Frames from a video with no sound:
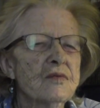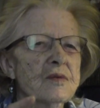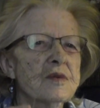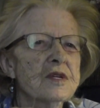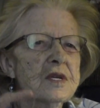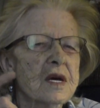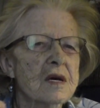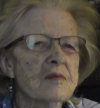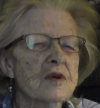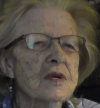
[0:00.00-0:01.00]
from the
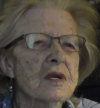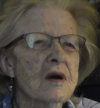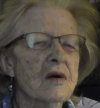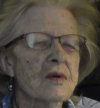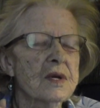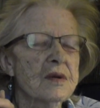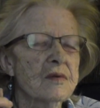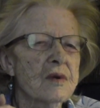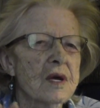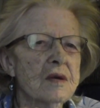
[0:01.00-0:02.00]
dam on Lowry
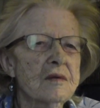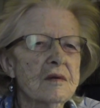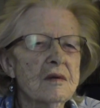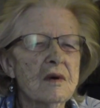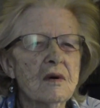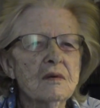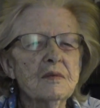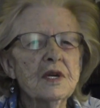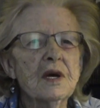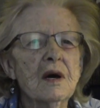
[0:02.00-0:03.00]
and right
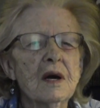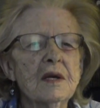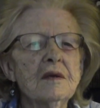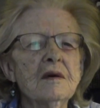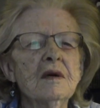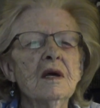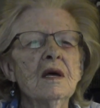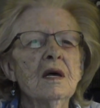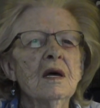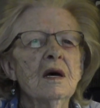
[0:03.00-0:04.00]
along behind.
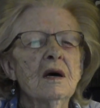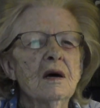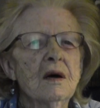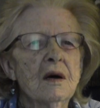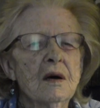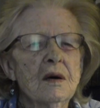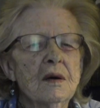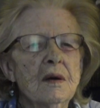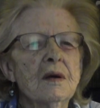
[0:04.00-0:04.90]
And